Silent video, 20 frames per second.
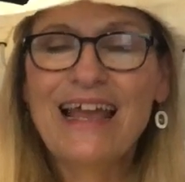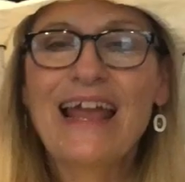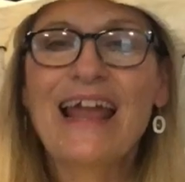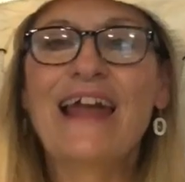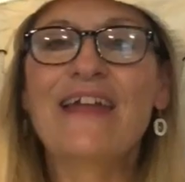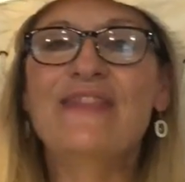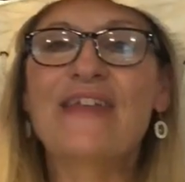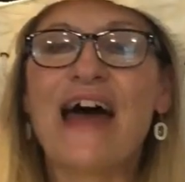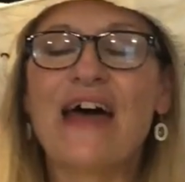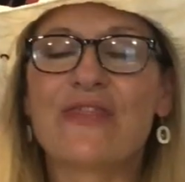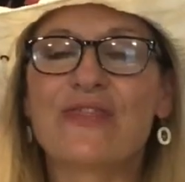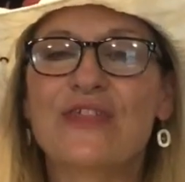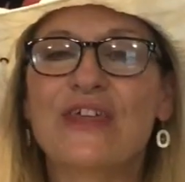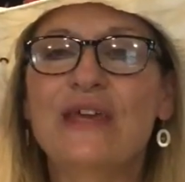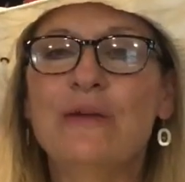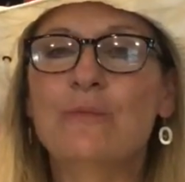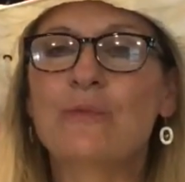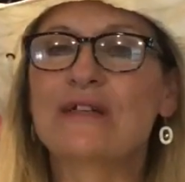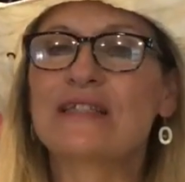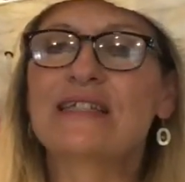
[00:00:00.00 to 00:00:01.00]
And that
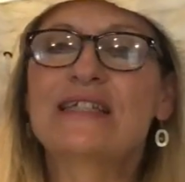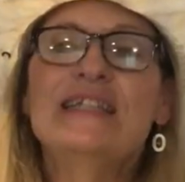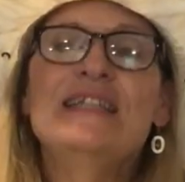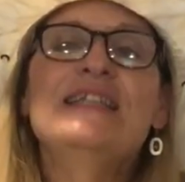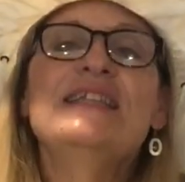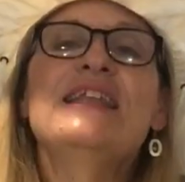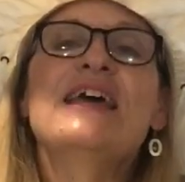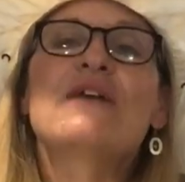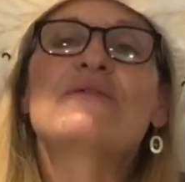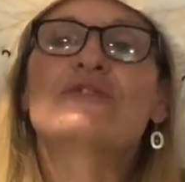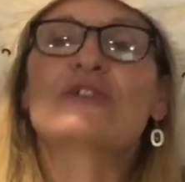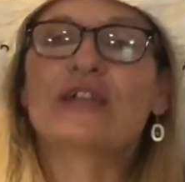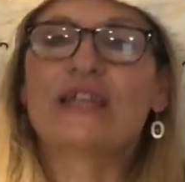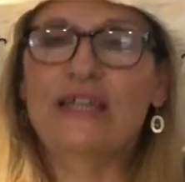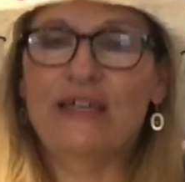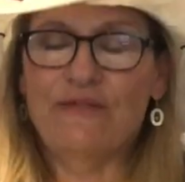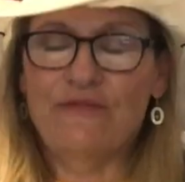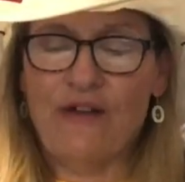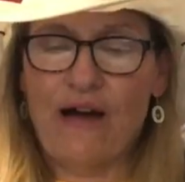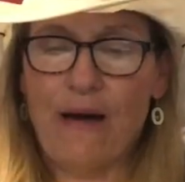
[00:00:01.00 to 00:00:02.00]
theme was never
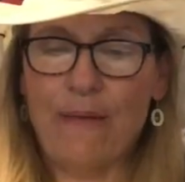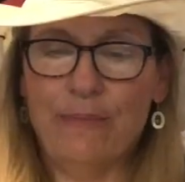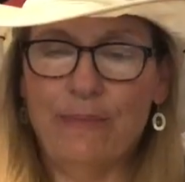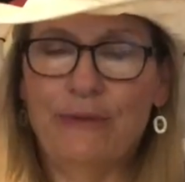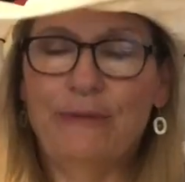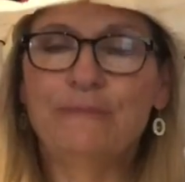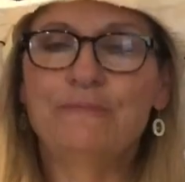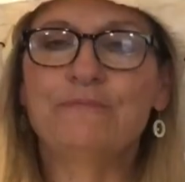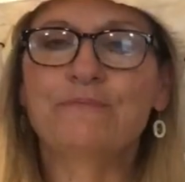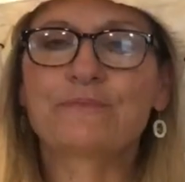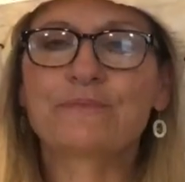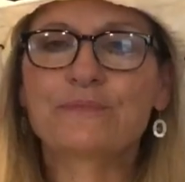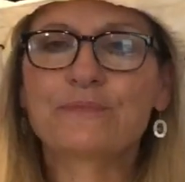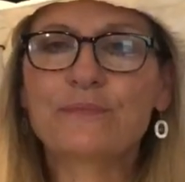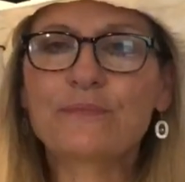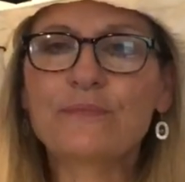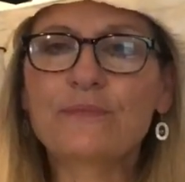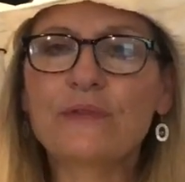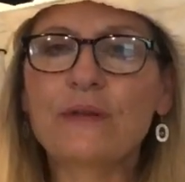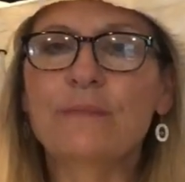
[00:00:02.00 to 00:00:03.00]
give up
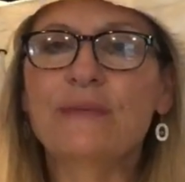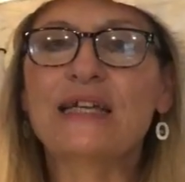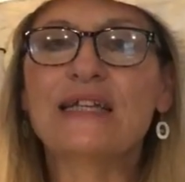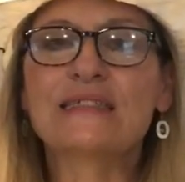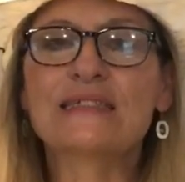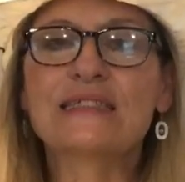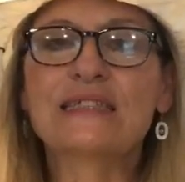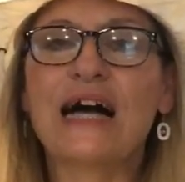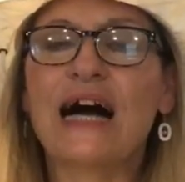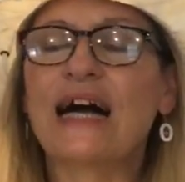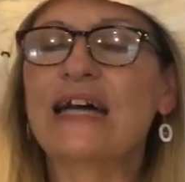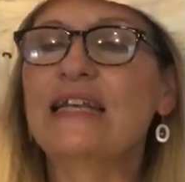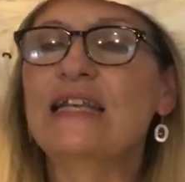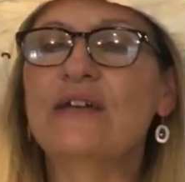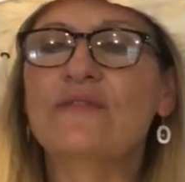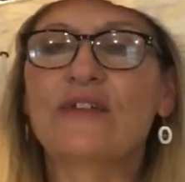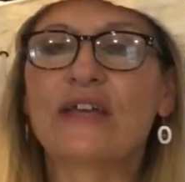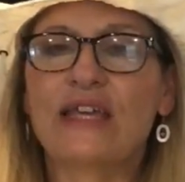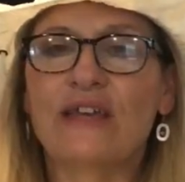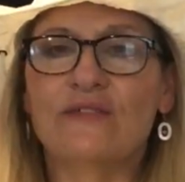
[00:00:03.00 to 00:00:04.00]
because God
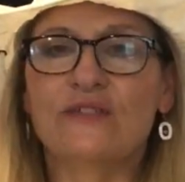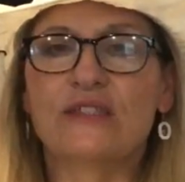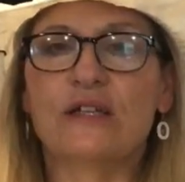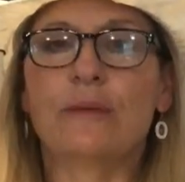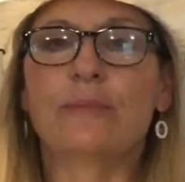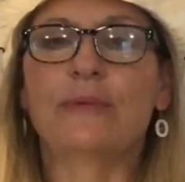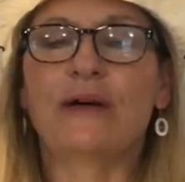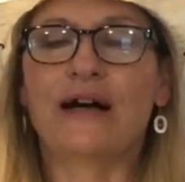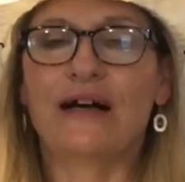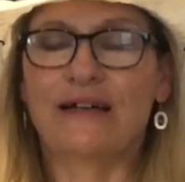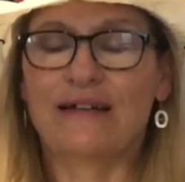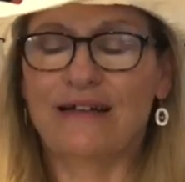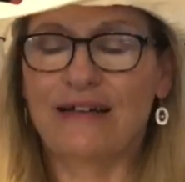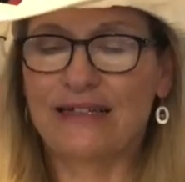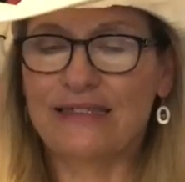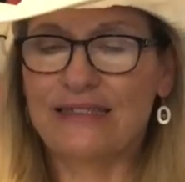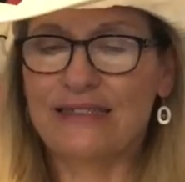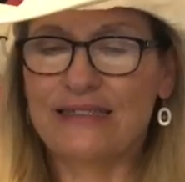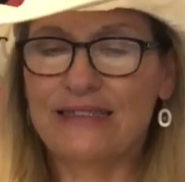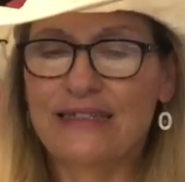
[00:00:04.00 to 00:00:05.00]
never gives up on
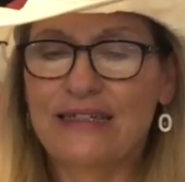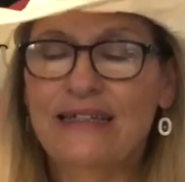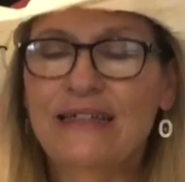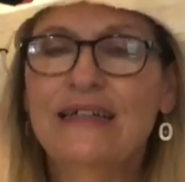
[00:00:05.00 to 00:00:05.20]
us.